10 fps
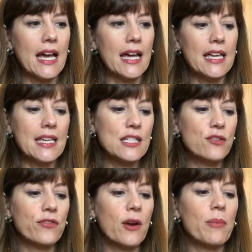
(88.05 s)
uh,
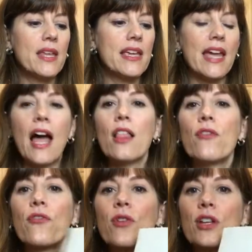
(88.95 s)
is from the
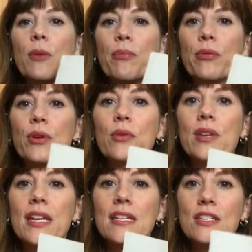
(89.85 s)
California
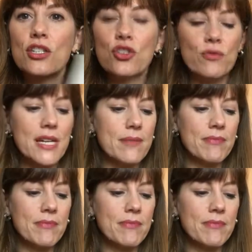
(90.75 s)
prune industry.